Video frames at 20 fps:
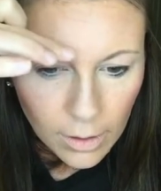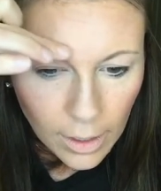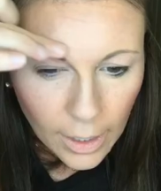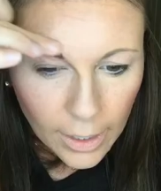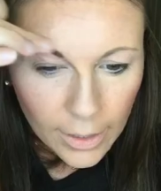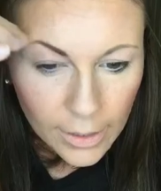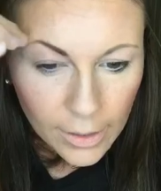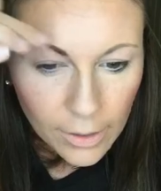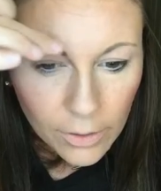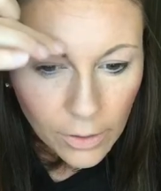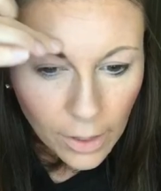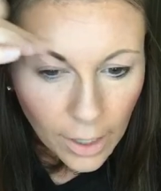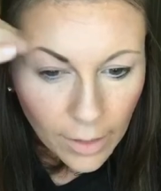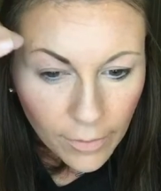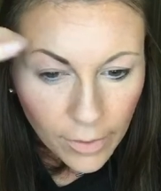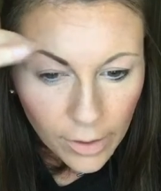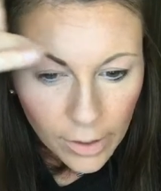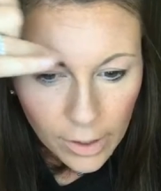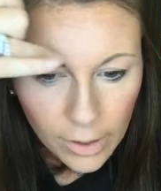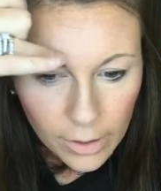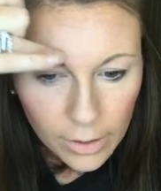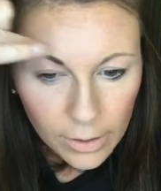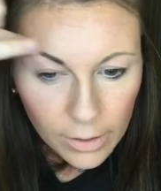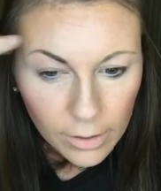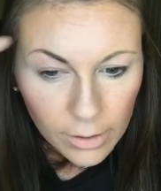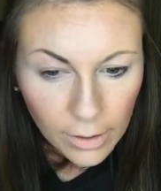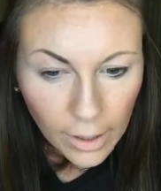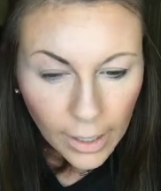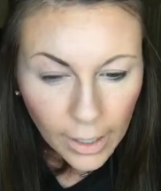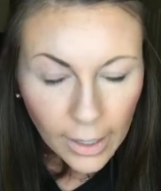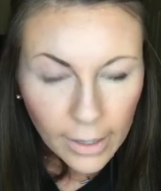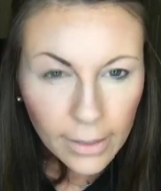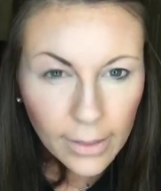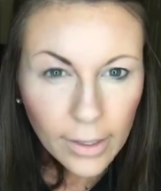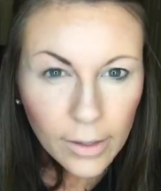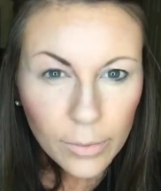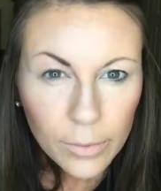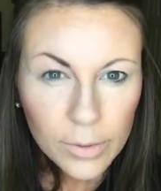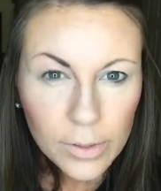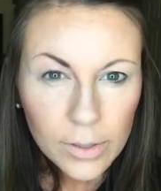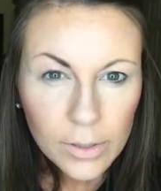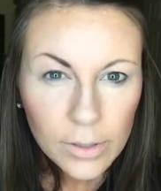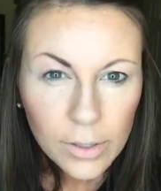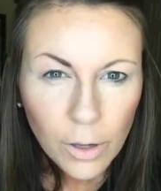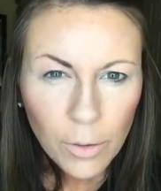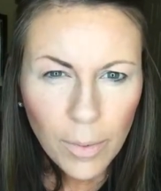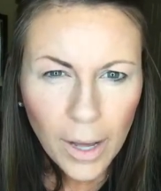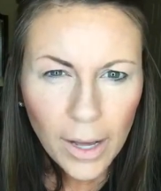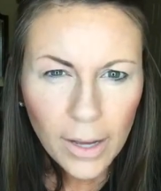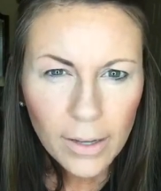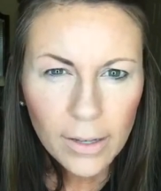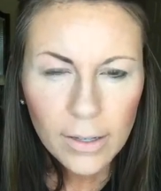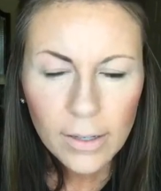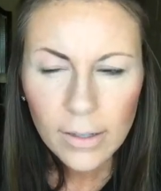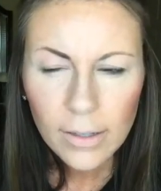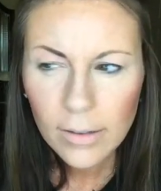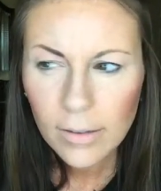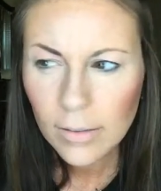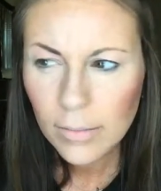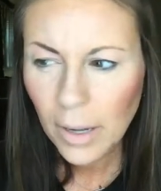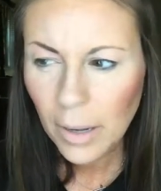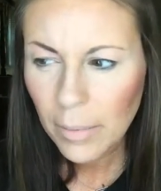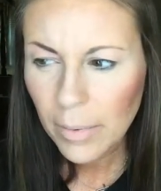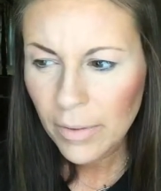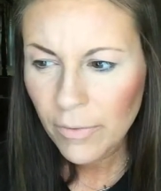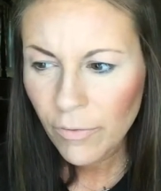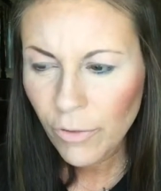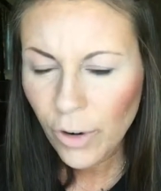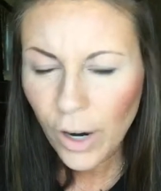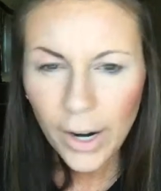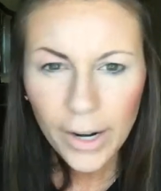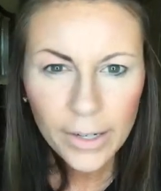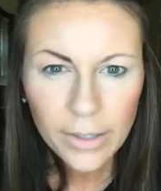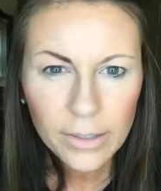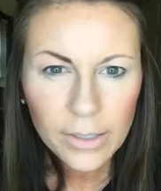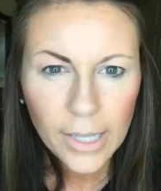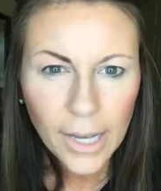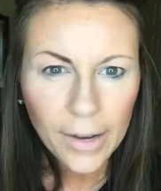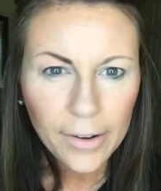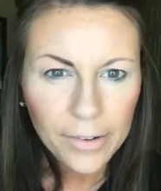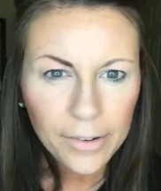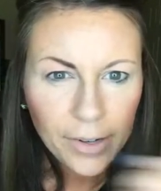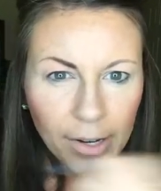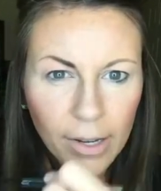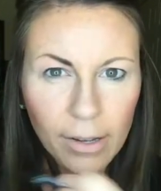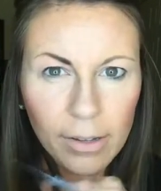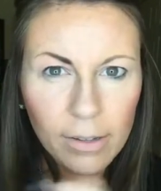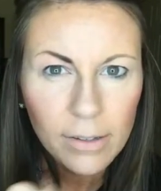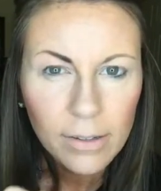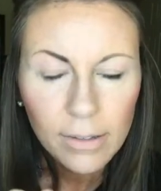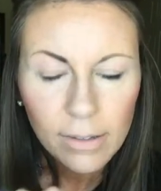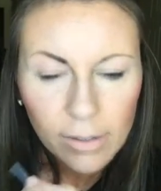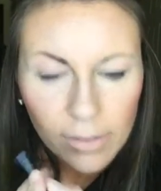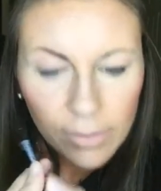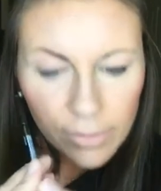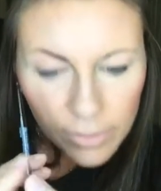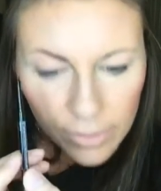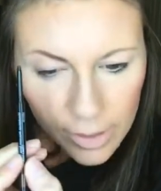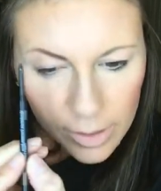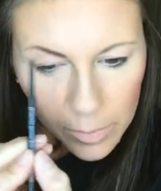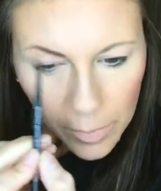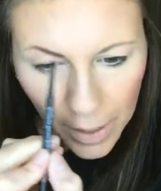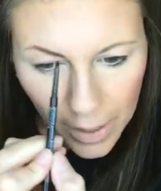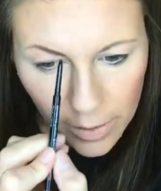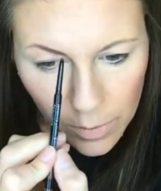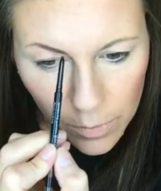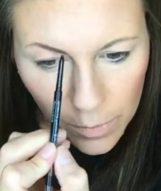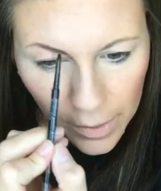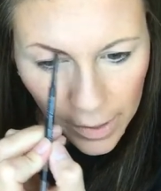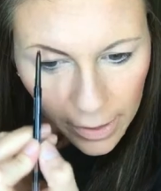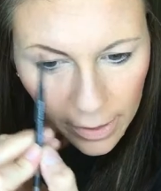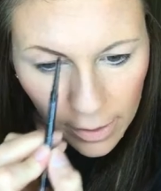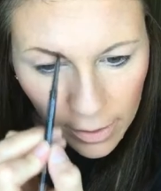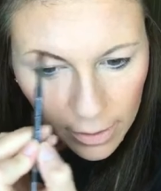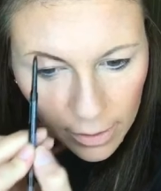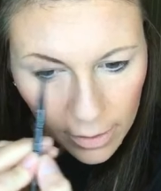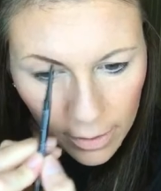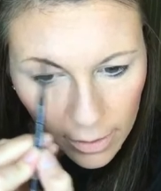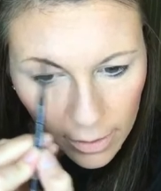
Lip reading: I did a live on it. Like, I think it was, go back maybe Friday or Saturday of this past week.